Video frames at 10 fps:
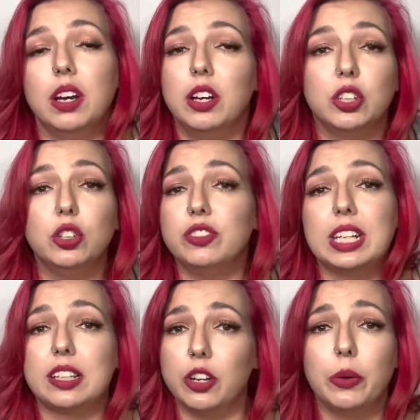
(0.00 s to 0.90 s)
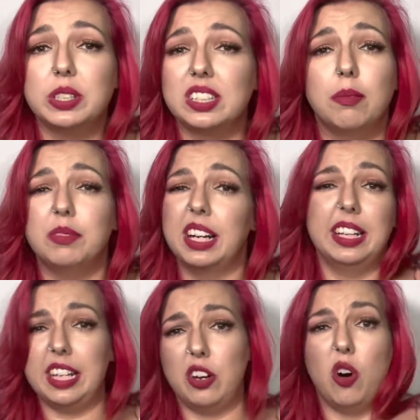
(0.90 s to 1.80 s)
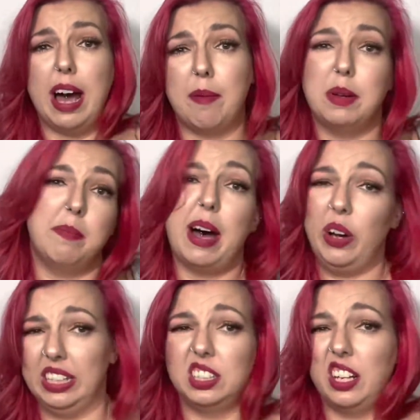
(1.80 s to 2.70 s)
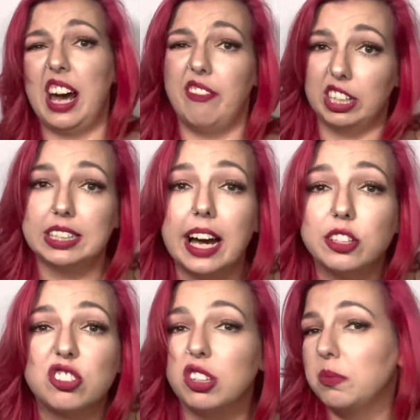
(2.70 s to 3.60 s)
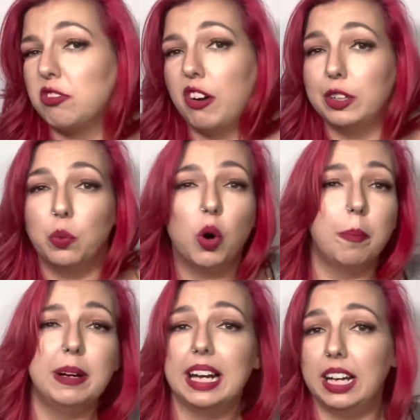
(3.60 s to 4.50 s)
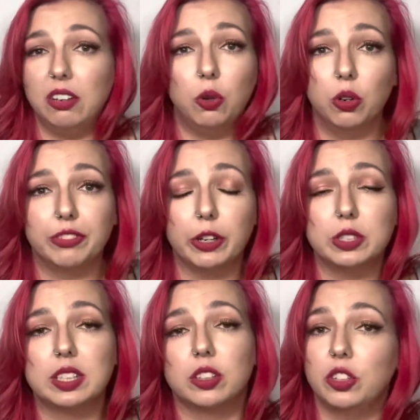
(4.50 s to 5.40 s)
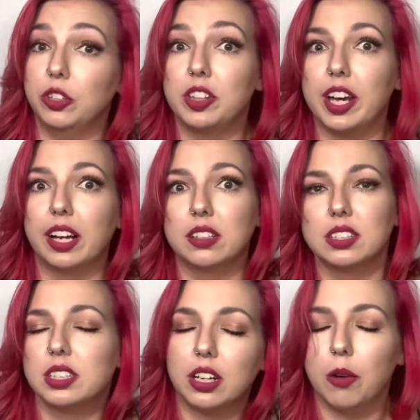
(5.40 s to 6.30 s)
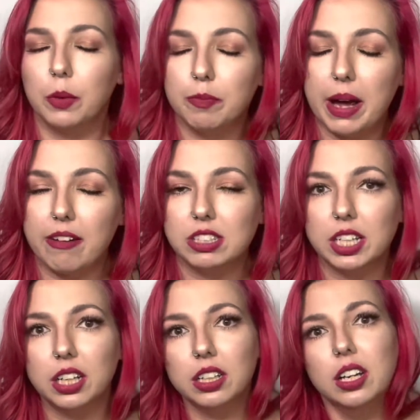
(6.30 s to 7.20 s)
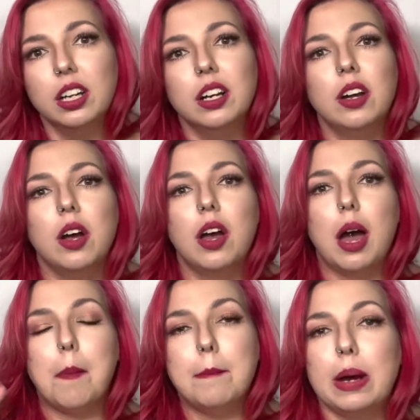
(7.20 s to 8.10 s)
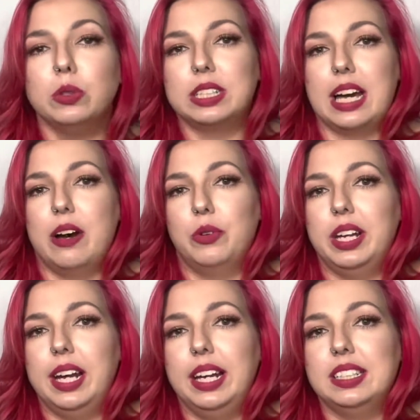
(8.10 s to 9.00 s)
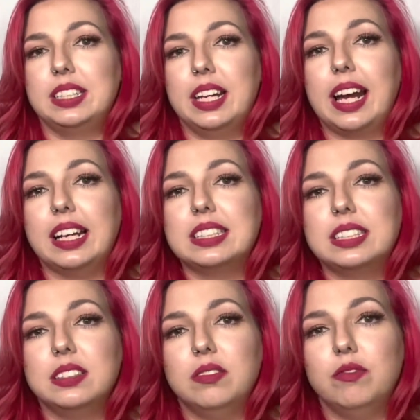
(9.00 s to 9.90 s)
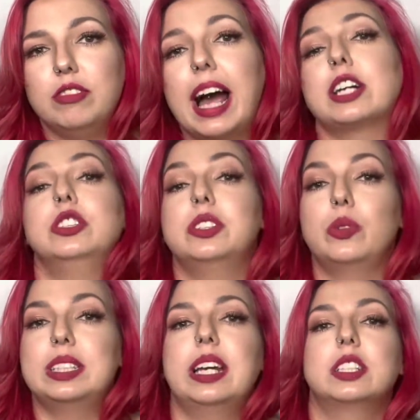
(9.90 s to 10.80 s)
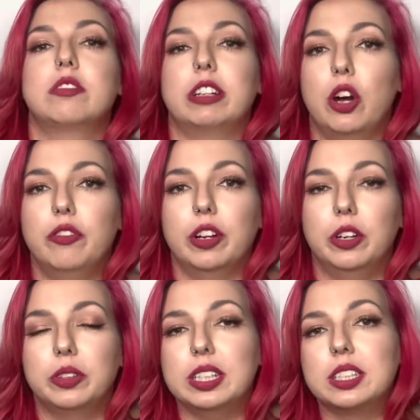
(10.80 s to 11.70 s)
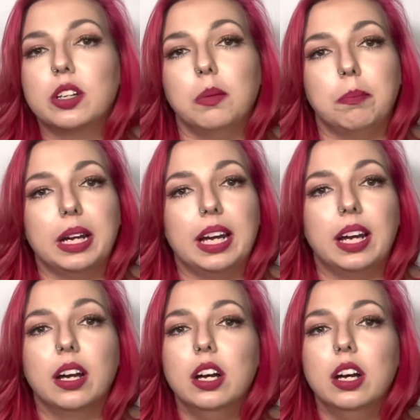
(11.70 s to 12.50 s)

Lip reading: you've said no to something and they're not happy about it, so they're having a tantrum, throwing a wobbly, all of those good things that come with parenting. A meltdown is a reaction to a sensory overload. This could be